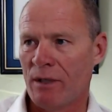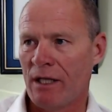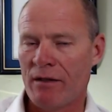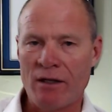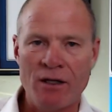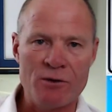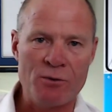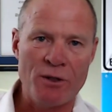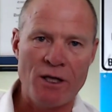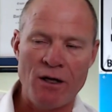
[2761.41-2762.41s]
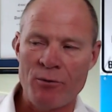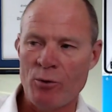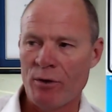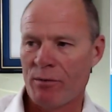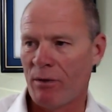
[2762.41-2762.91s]
Anything else we can help you
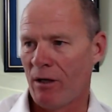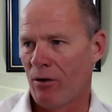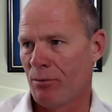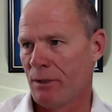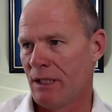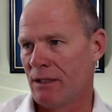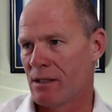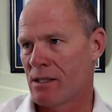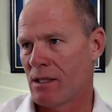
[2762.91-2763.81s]
with, by all means,